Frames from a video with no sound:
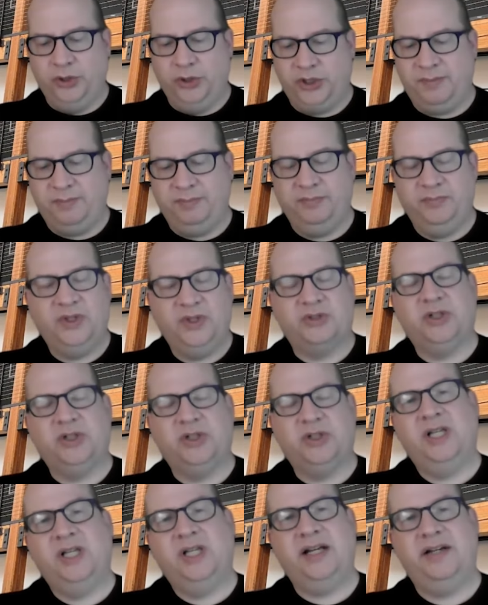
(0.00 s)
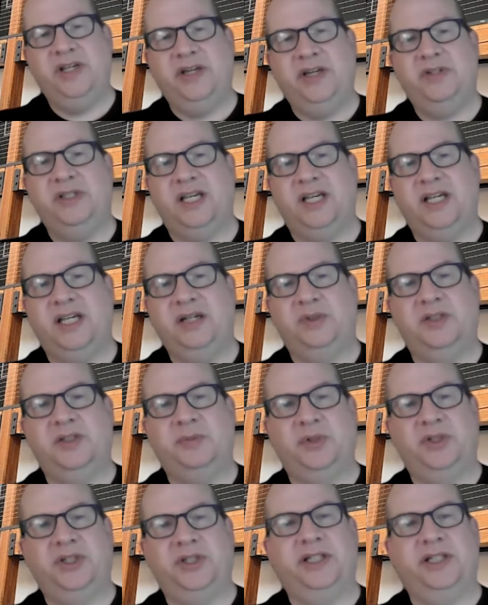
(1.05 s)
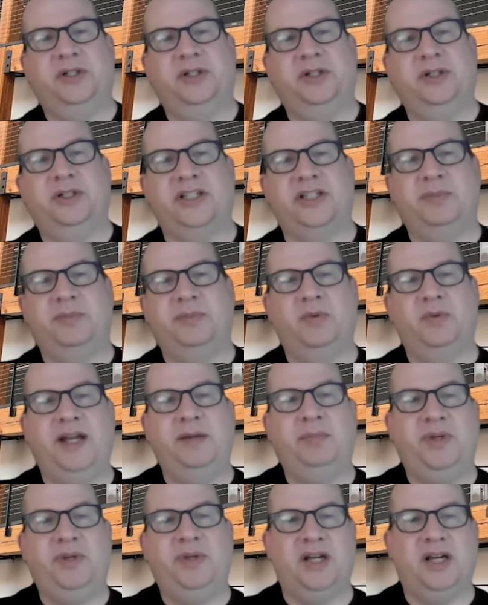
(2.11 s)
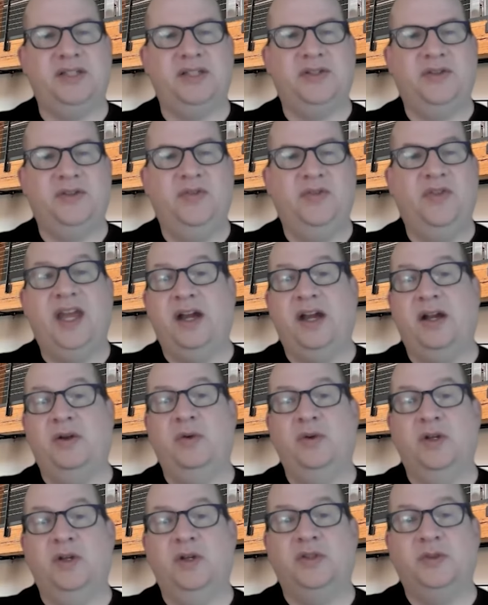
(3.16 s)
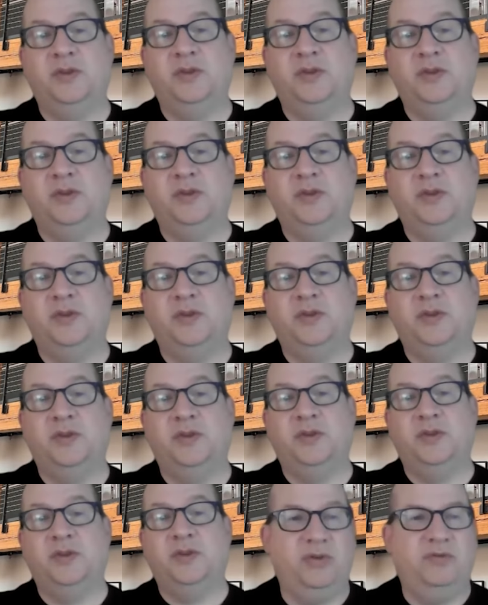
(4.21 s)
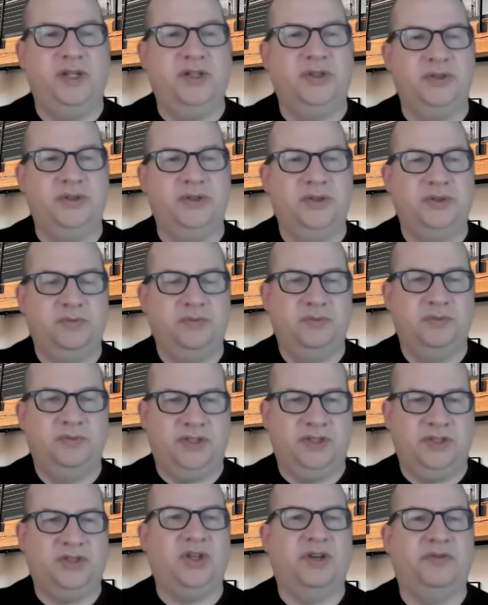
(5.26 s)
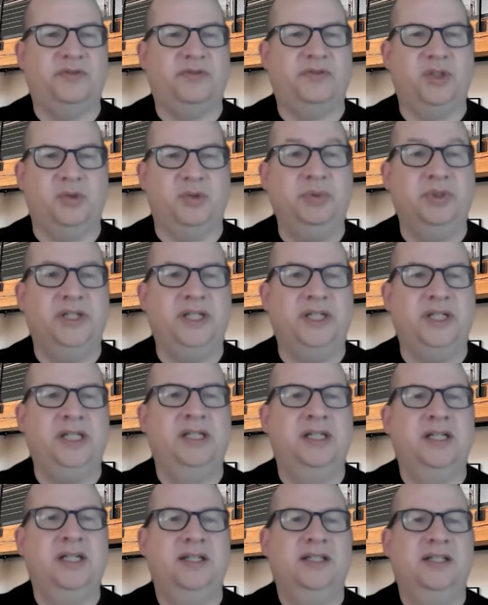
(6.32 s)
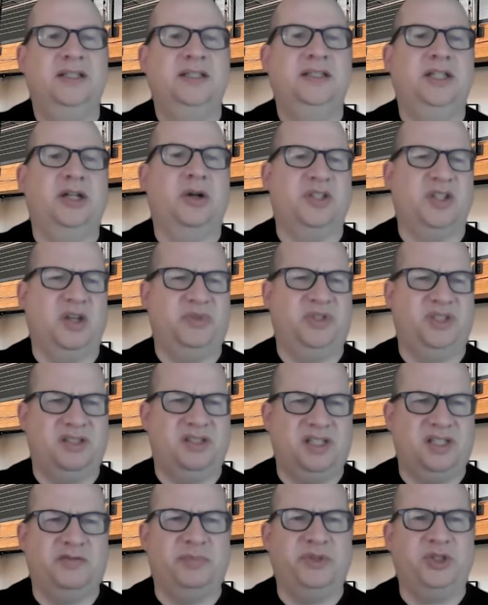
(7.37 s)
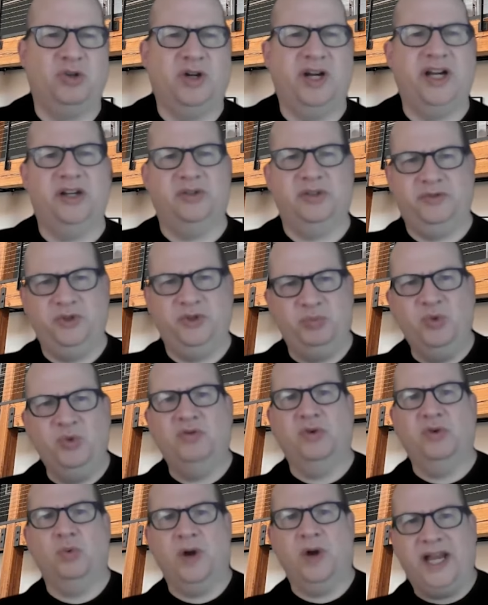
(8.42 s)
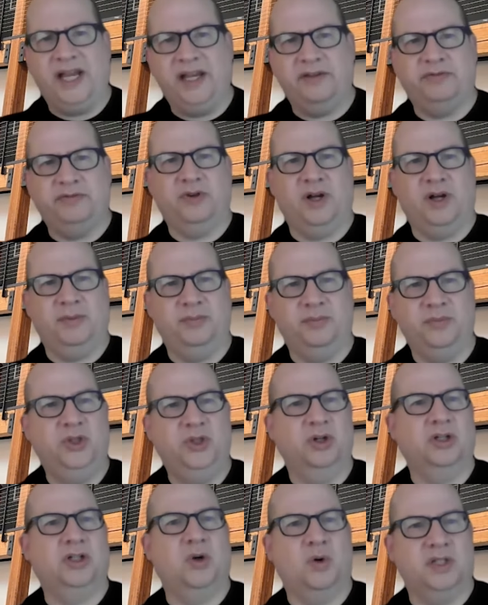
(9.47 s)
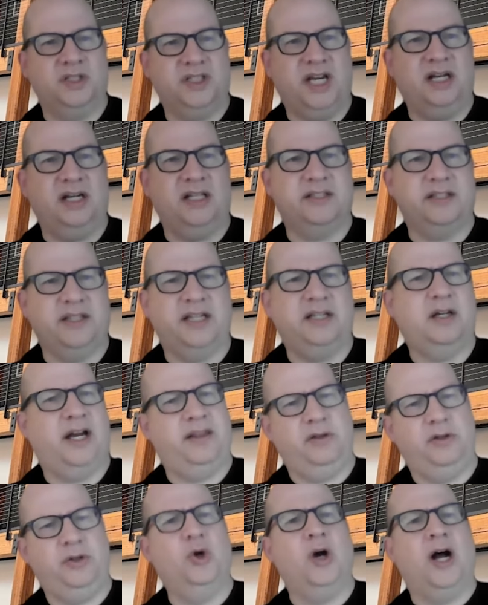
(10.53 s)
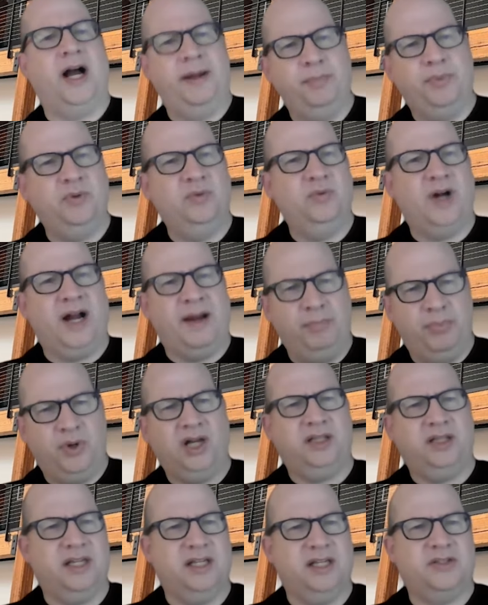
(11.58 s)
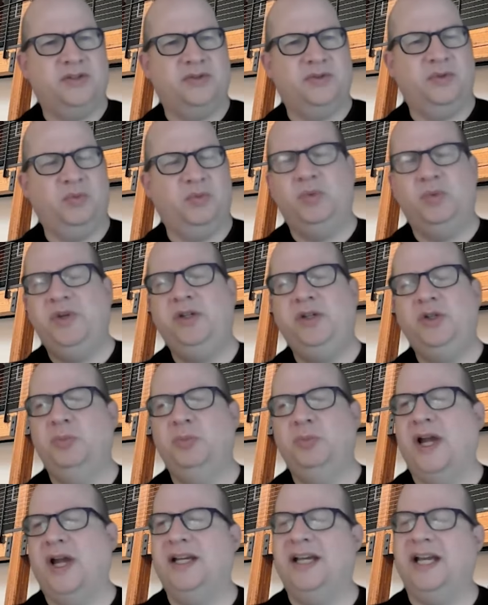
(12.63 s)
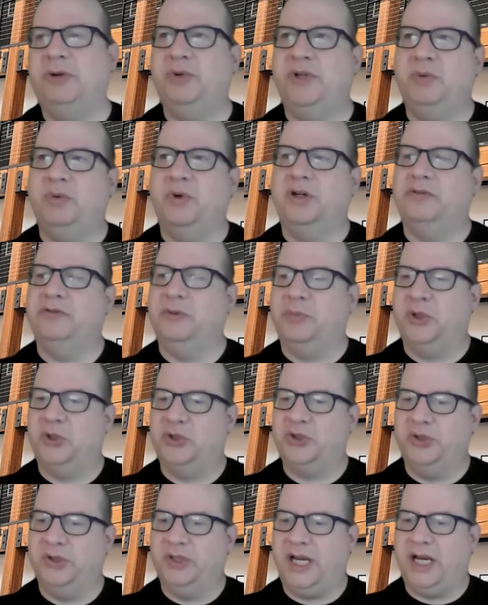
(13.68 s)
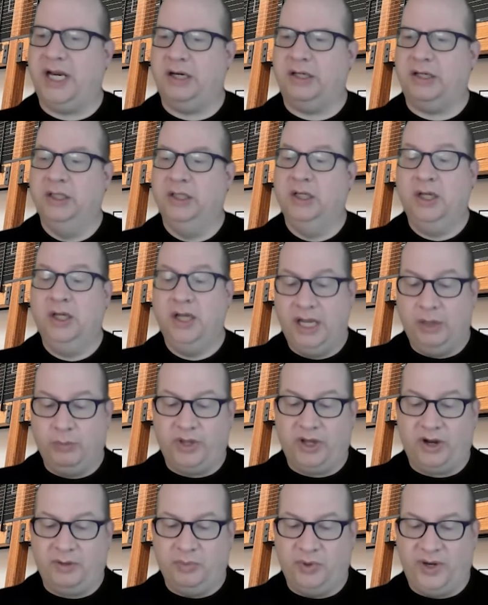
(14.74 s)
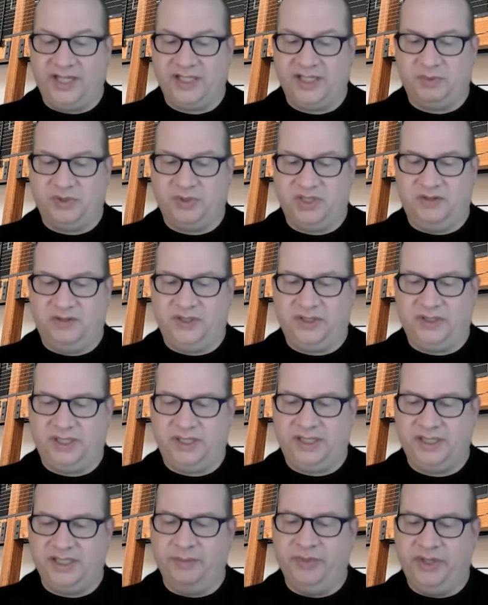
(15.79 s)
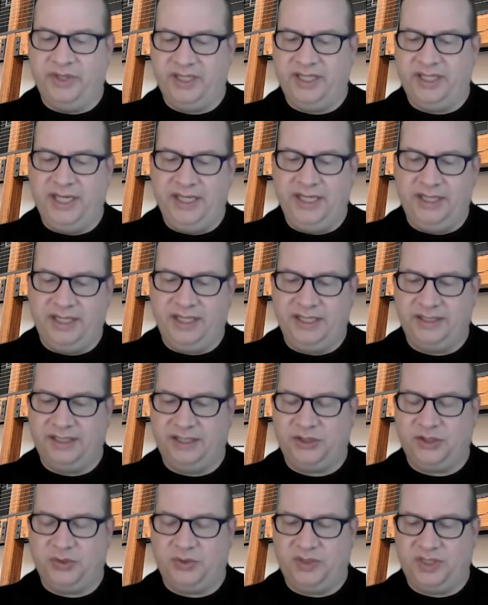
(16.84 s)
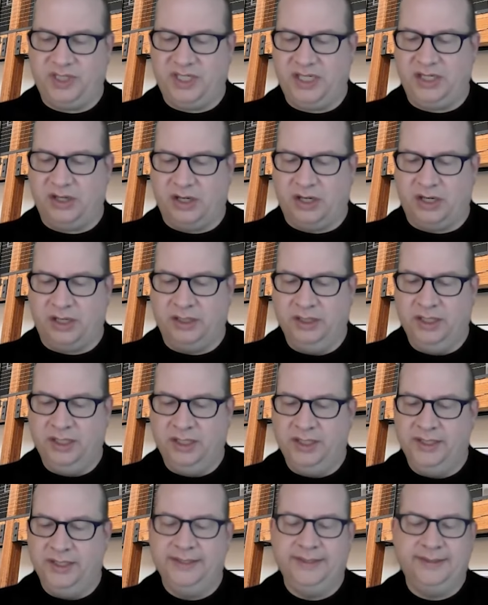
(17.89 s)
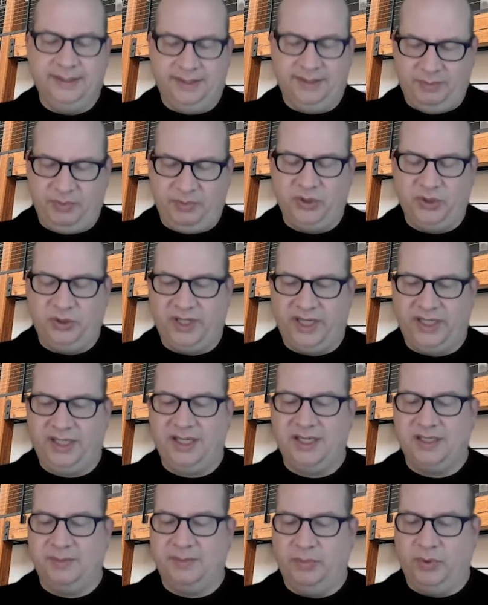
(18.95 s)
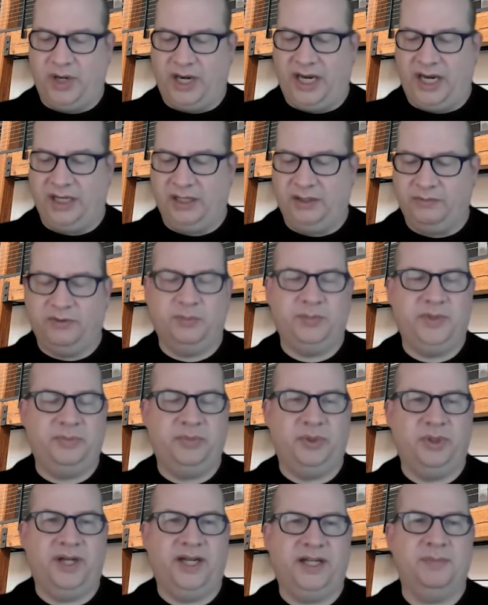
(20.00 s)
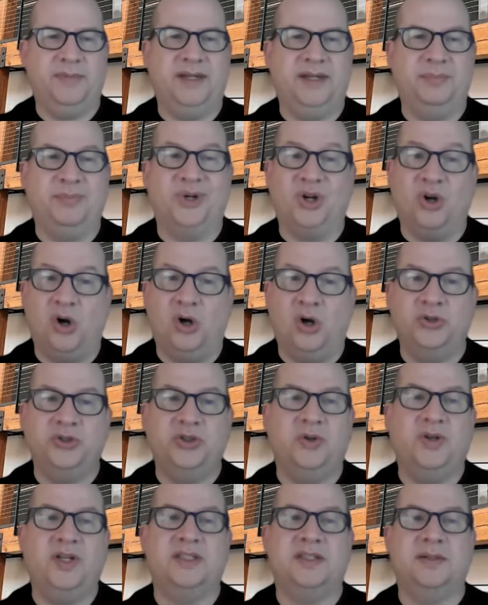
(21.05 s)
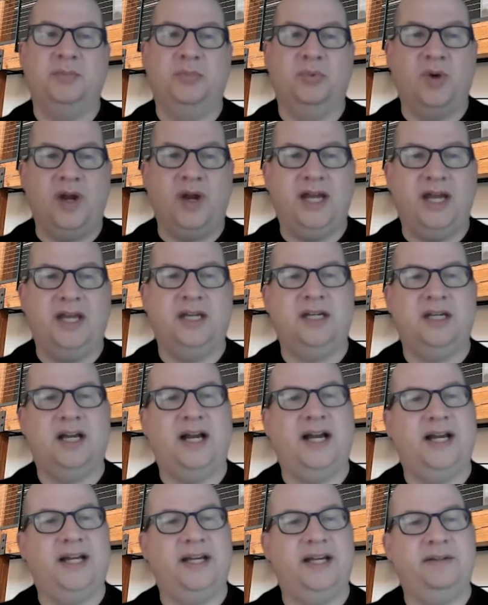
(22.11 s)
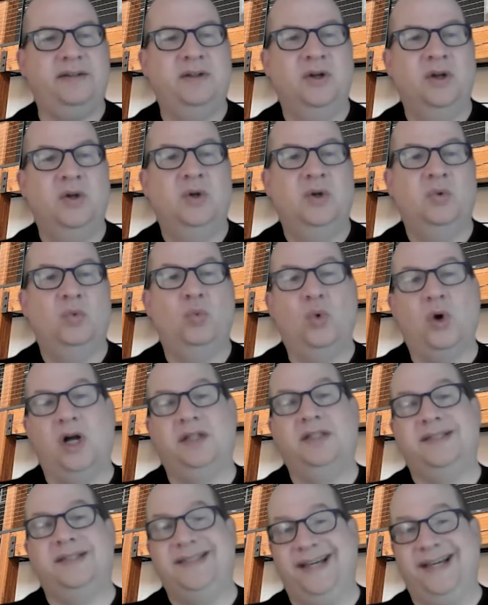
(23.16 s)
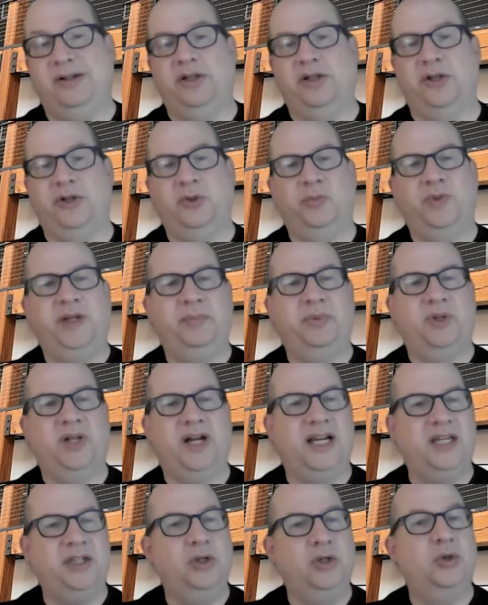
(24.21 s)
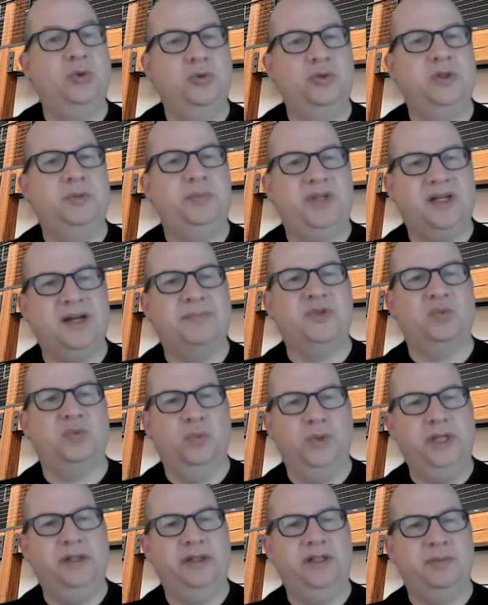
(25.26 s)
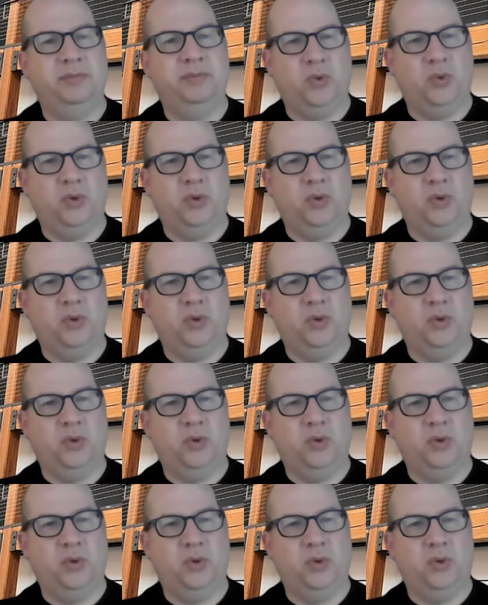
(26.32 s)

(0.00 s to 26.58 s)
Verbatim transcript: ownership. There's a lot of give and take with this particular customer, right? Because especially when you find someone who feels this stuff so deeply, you know, it's almost a sense of betrayal if you move away from your core tenets. Like I bought this. When we do brand equity work for personal care, and with our brand specifically, some of the key things that you see are the typical, like, is a brand for people like me, but also is a brand I want to tell other people I use becomes really